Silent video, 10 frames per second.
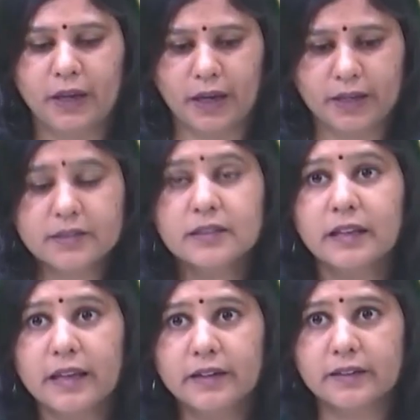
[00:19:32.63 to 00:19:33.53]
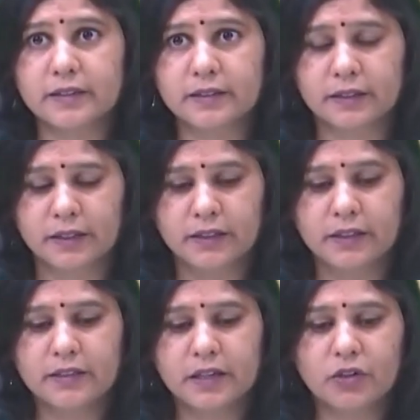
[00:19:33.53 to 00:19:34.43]
as layers.
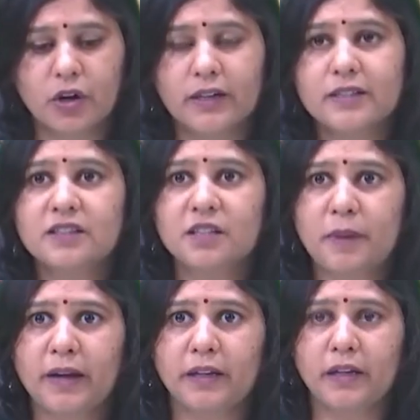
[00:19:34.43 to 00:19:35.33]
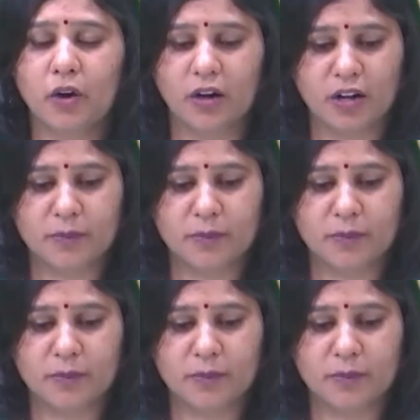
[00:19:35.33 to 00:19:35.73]
These are called as thematic or